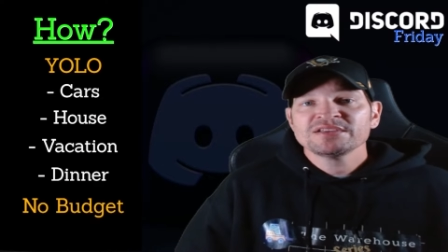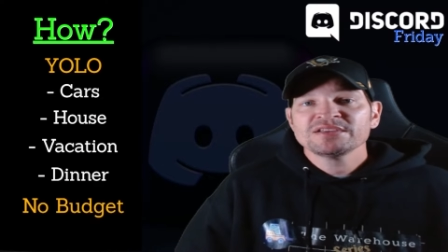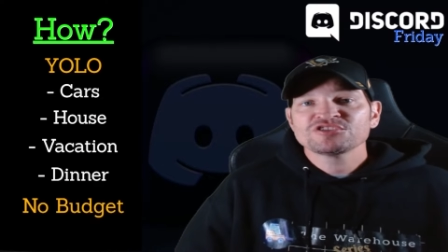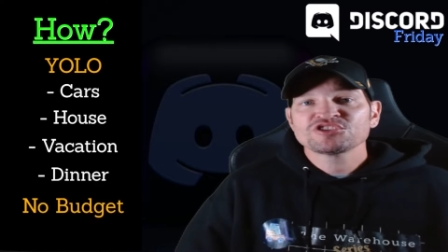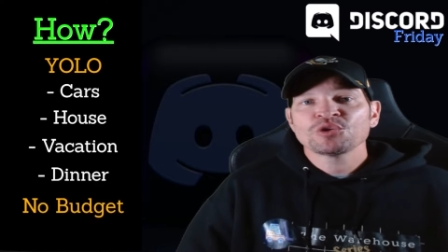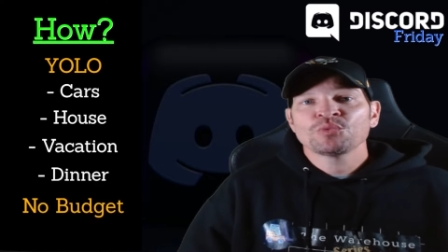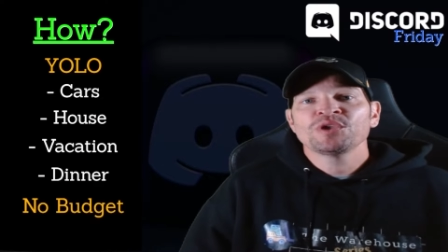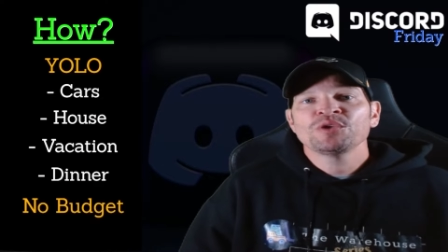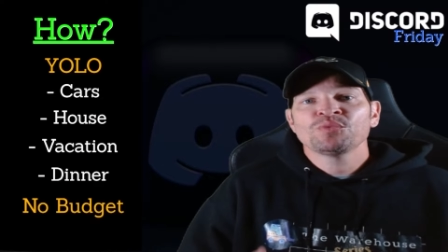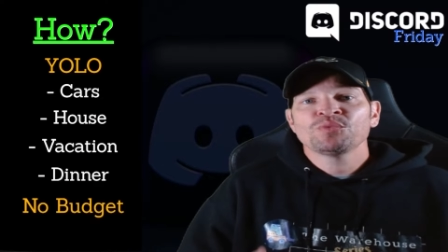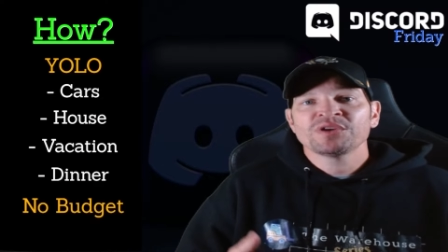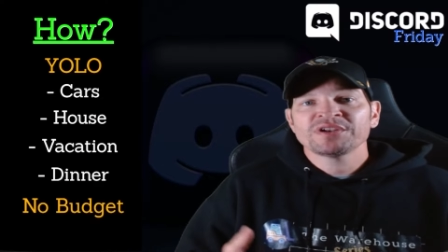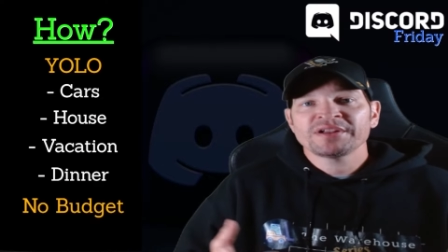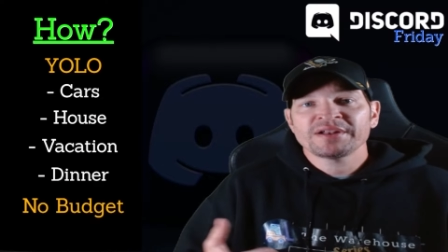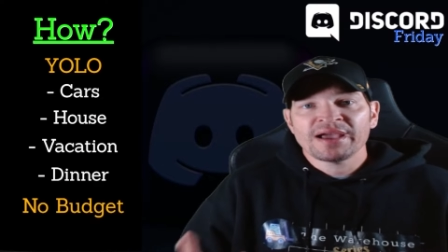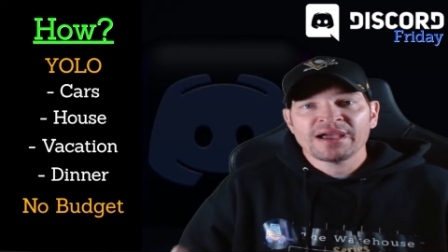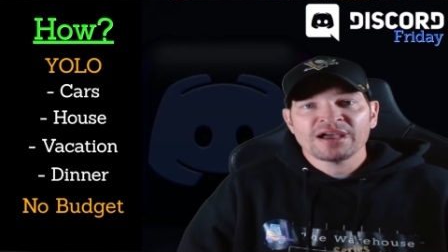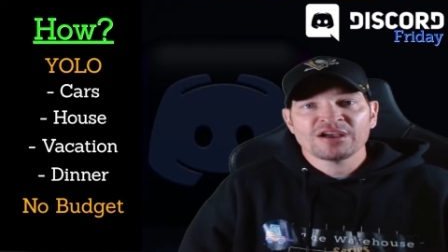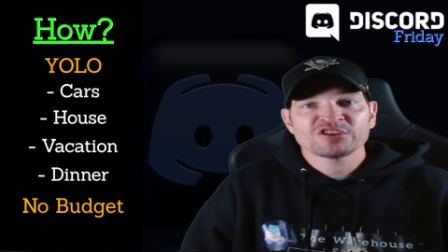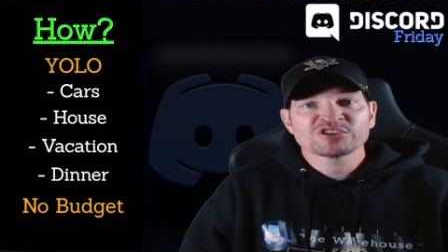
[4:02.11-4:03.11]
So we
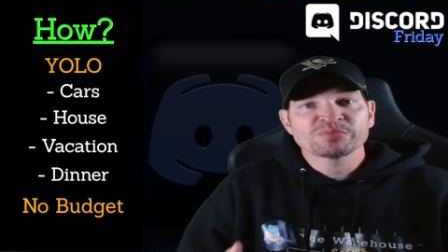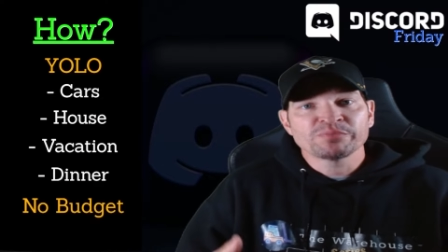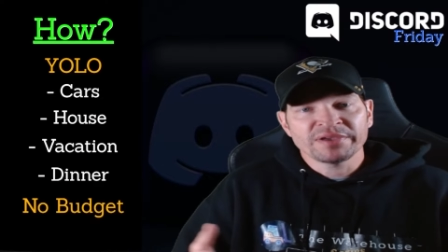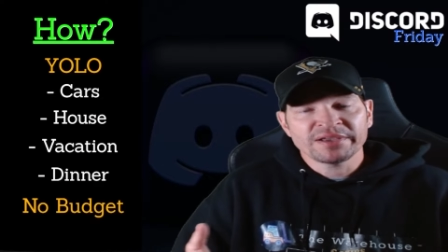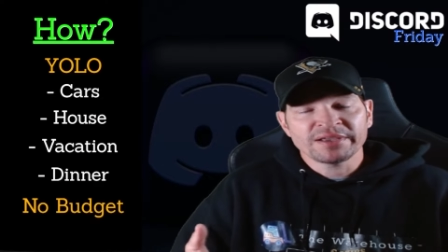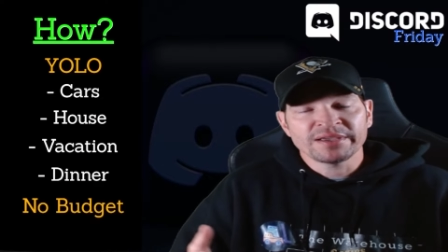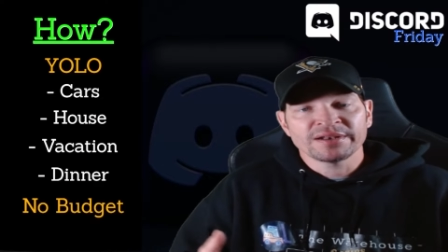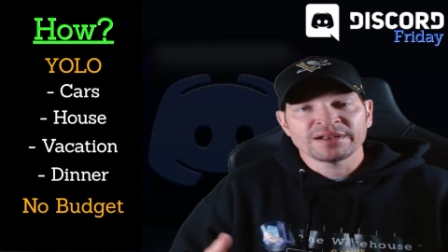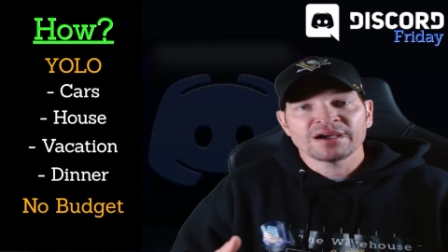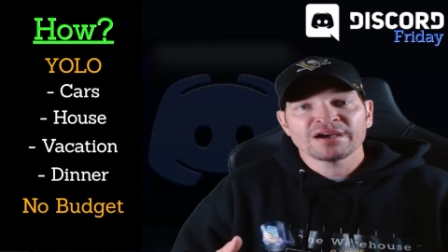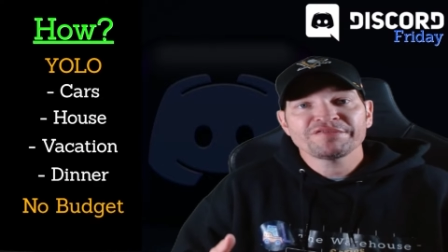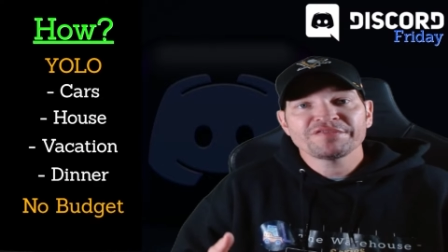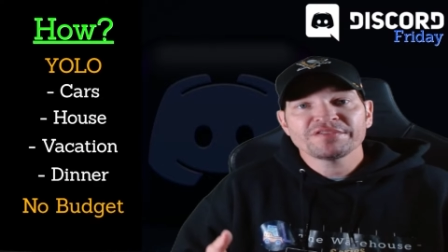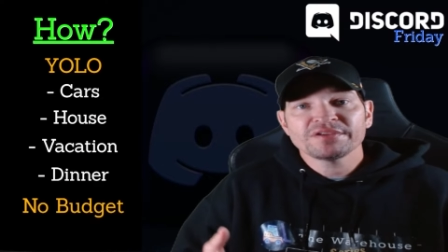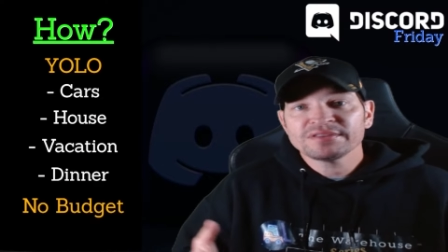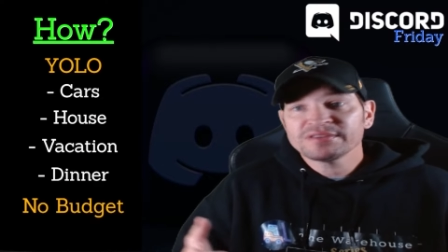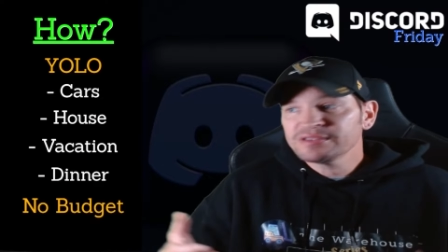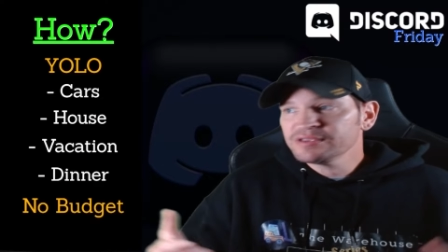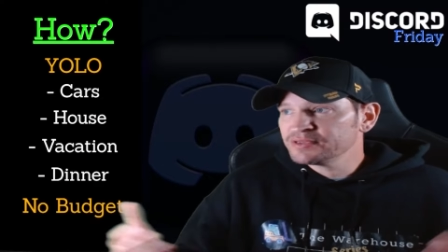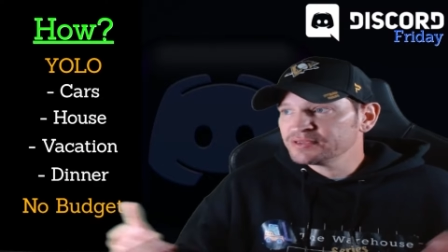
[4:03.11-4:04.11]
wanted a house big
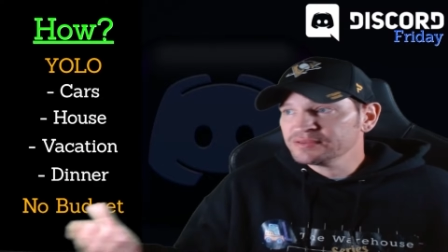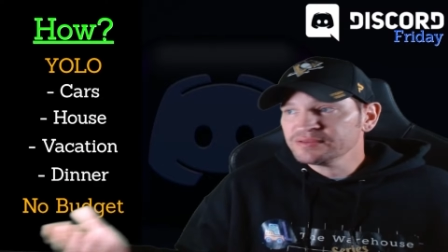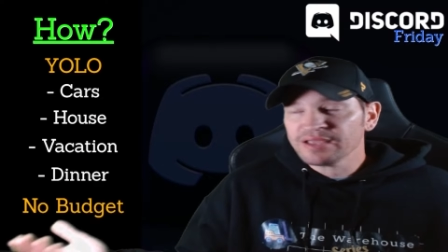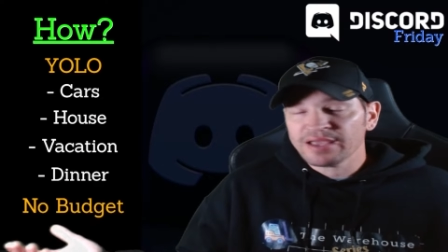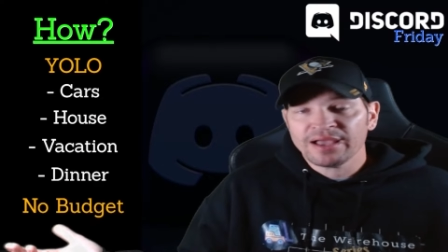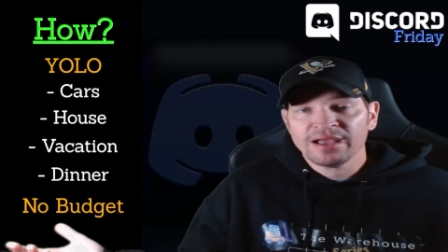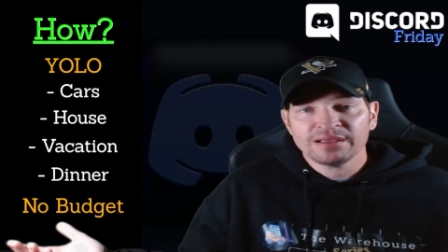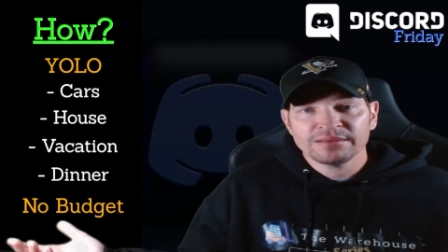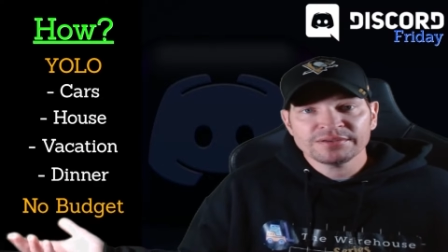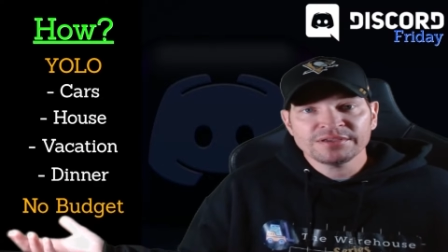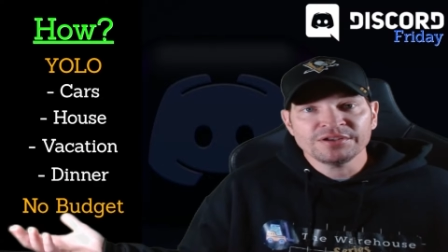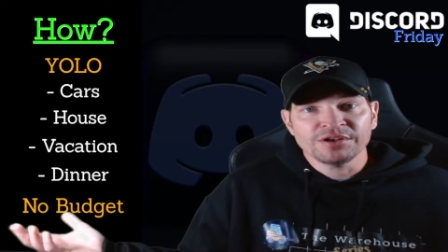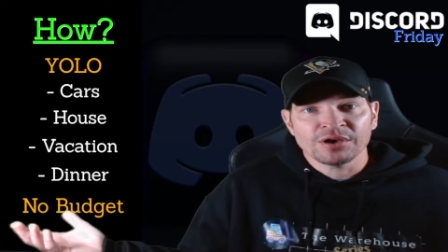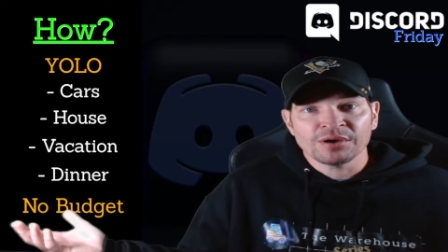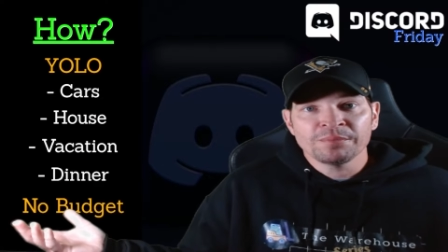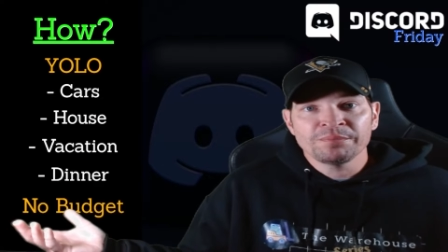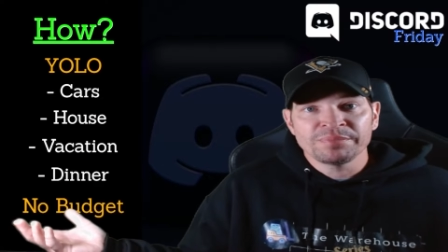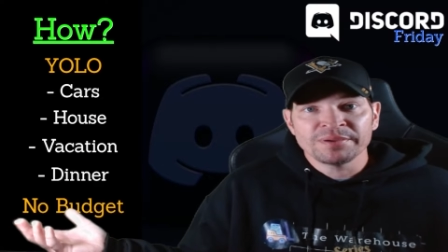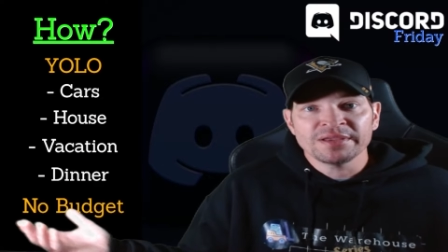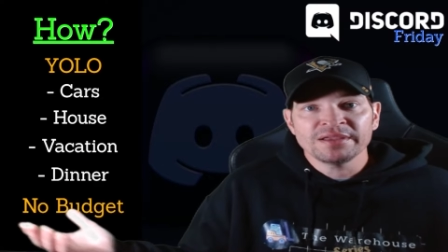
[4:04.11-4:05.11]
enough to, you
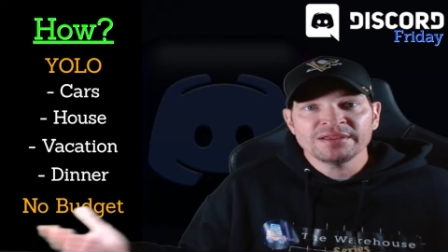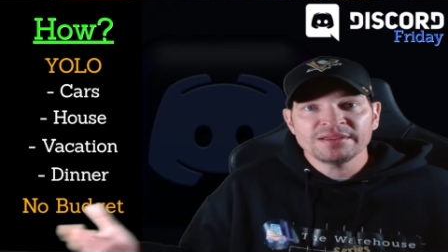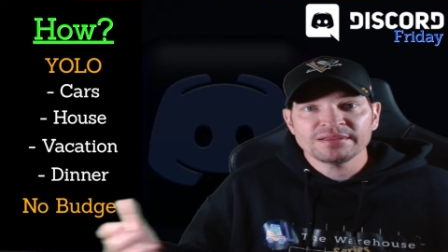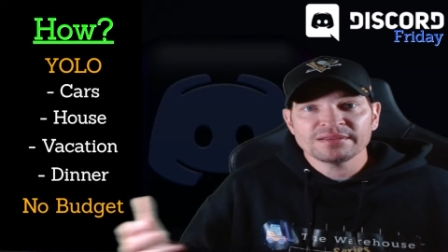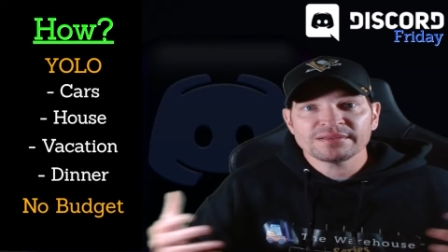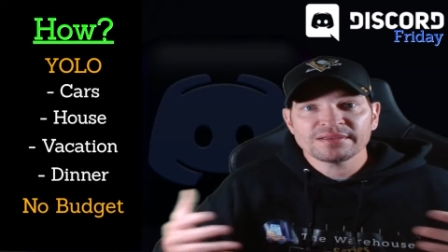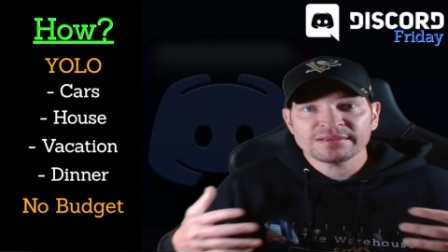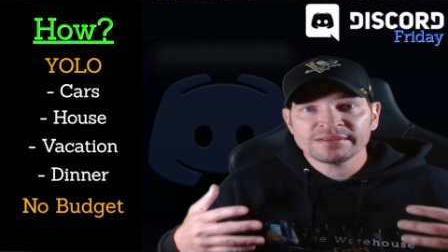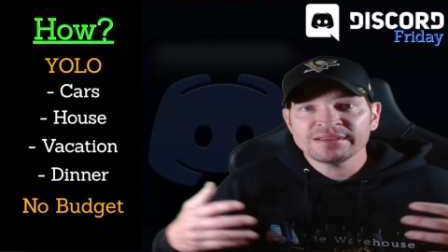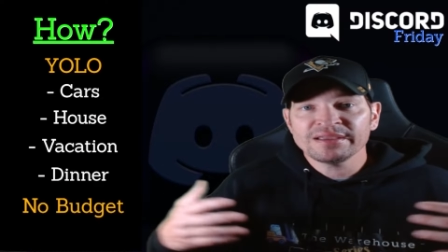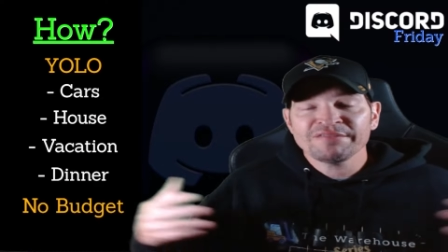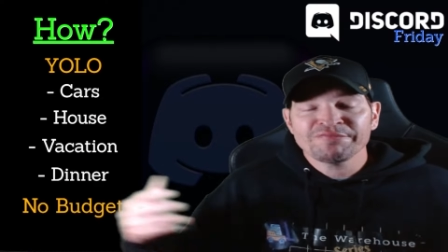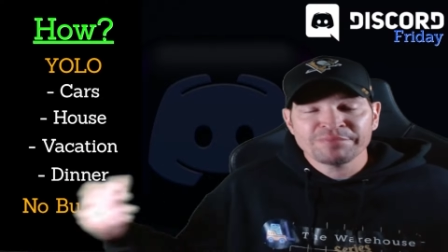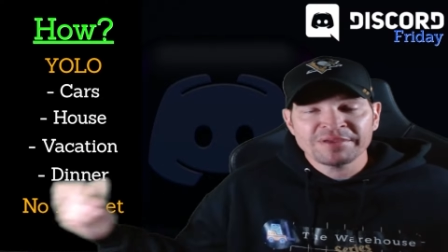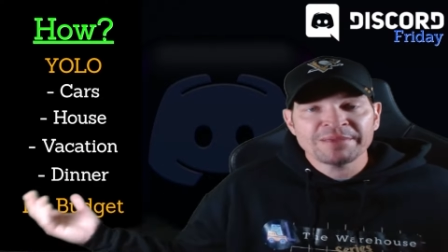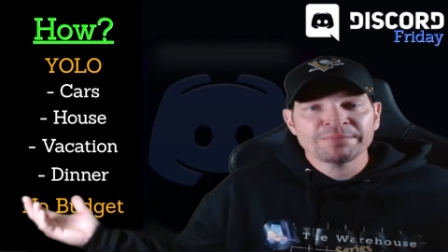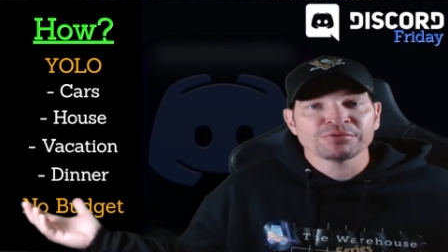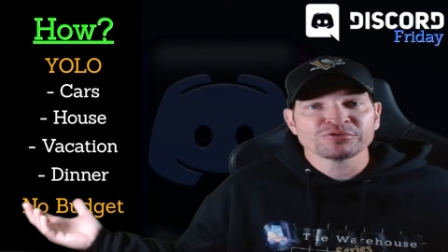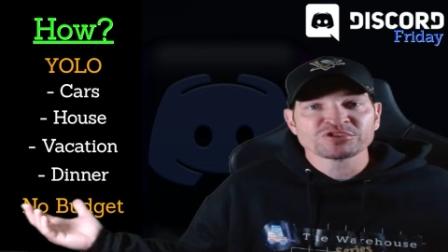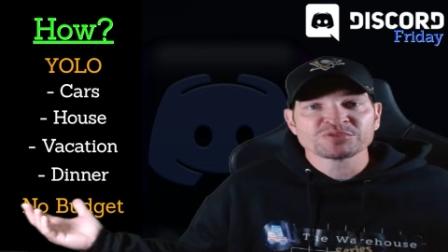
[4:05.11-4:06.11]
know, be give
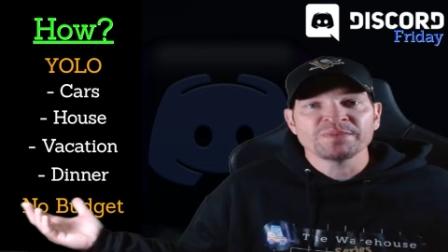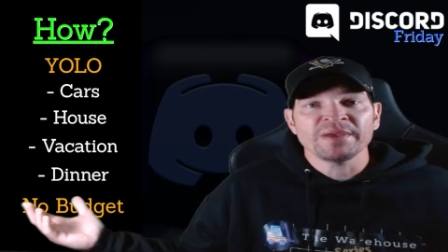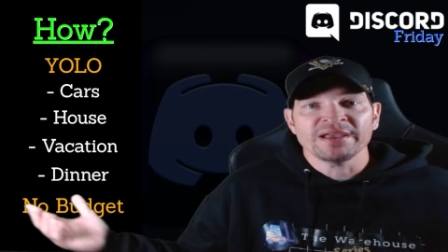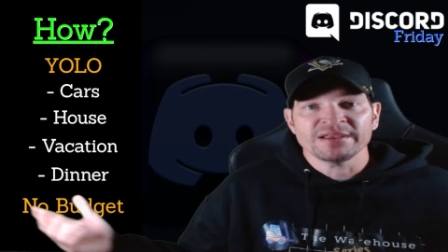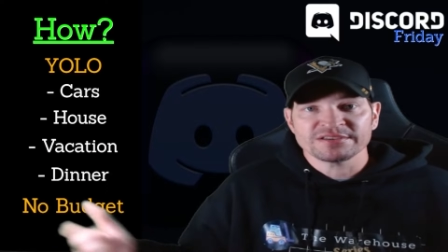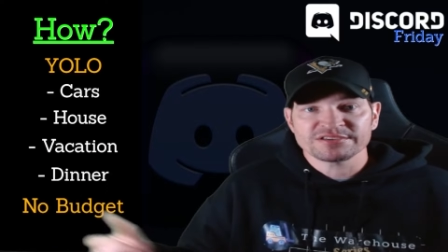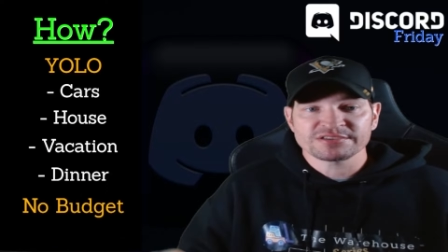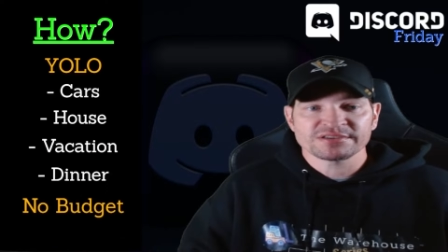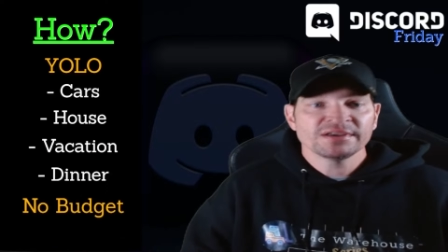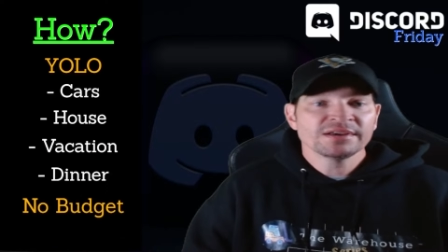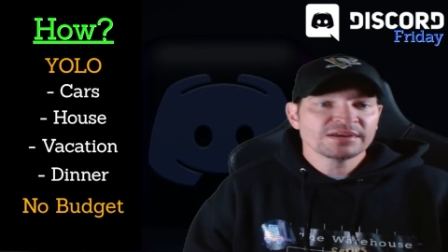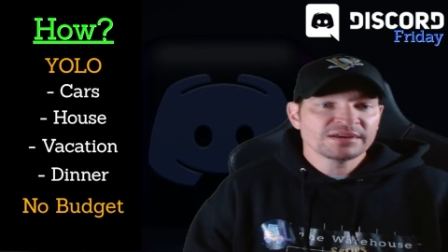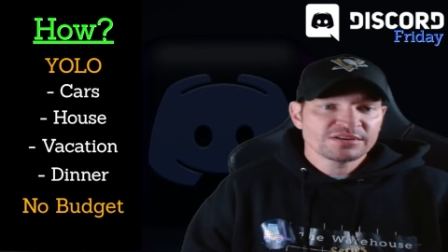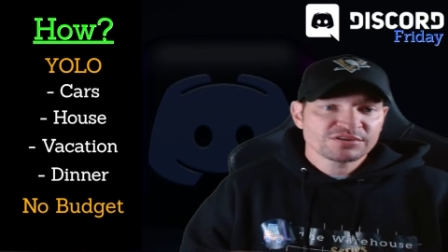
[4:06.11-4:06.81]
people space.